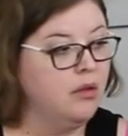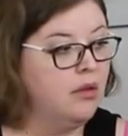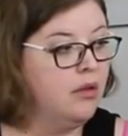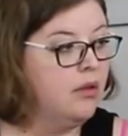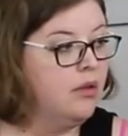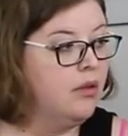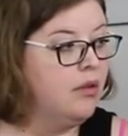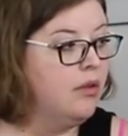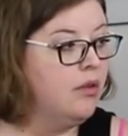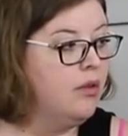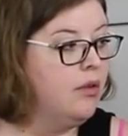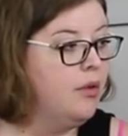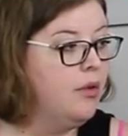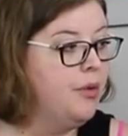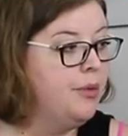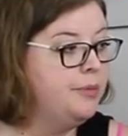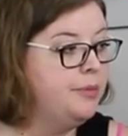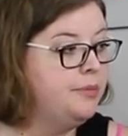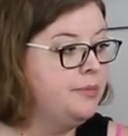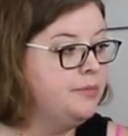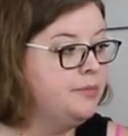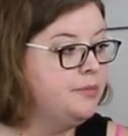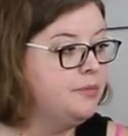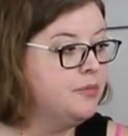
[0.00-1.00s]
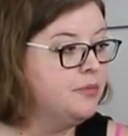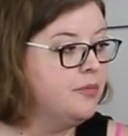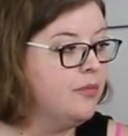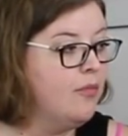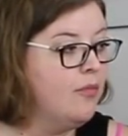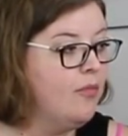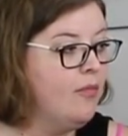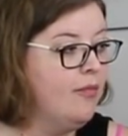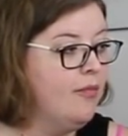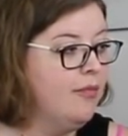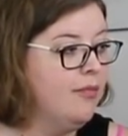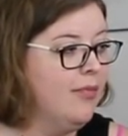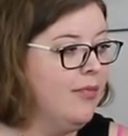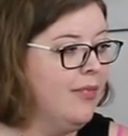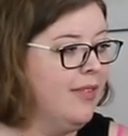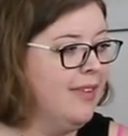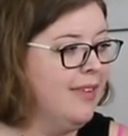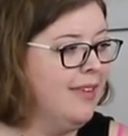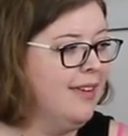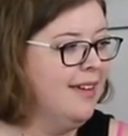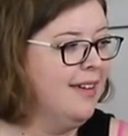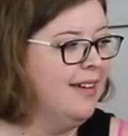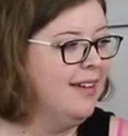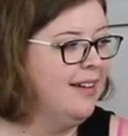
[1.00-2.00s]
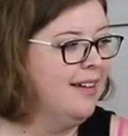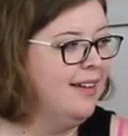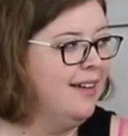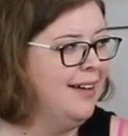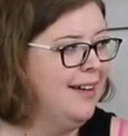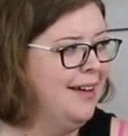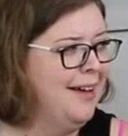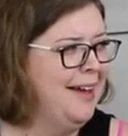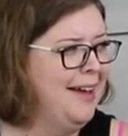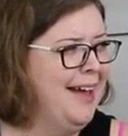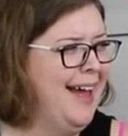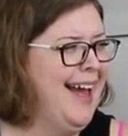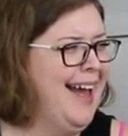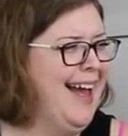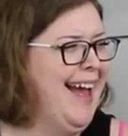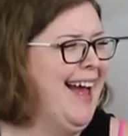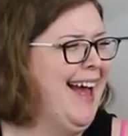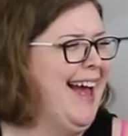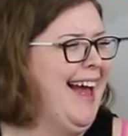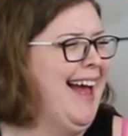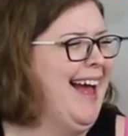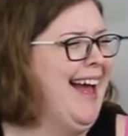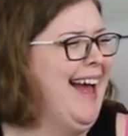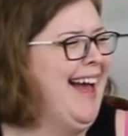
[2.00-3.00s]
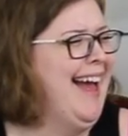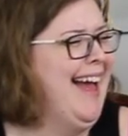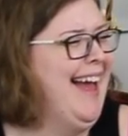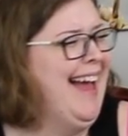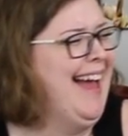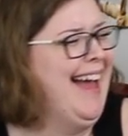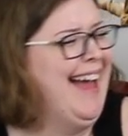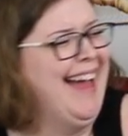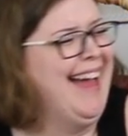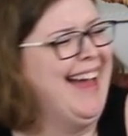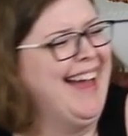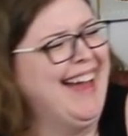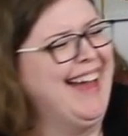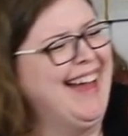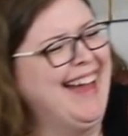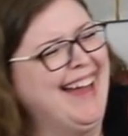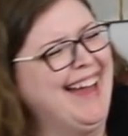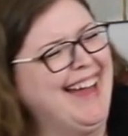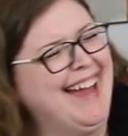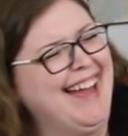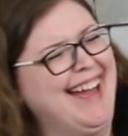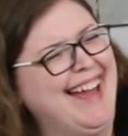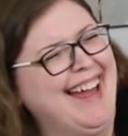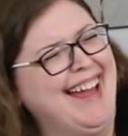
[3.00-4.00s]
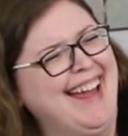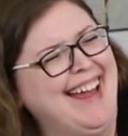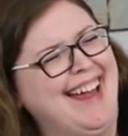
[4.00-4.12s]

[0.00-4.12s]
No words are spoken by the person on screen.